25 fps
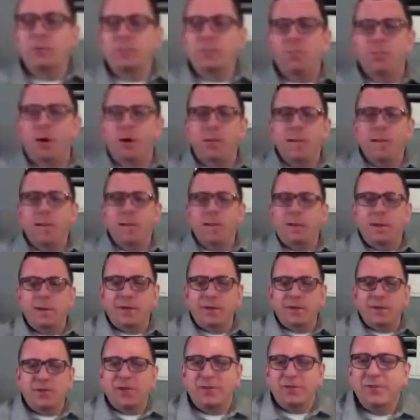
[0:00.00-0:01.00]
they're probably
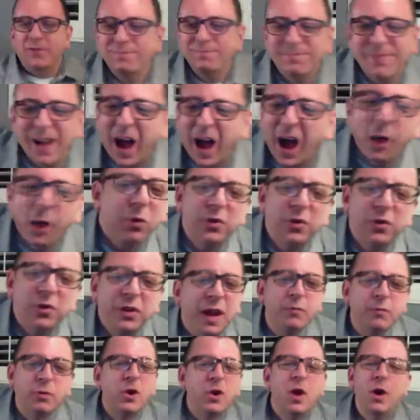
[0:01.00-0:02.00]
delicious. I will
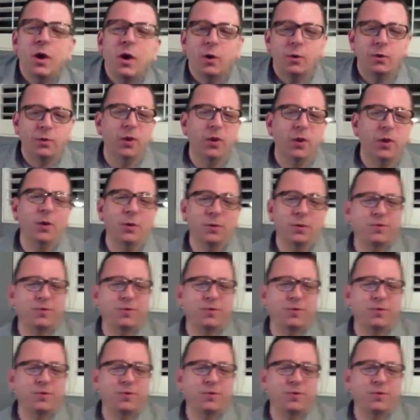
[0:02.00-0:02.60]
never know, though,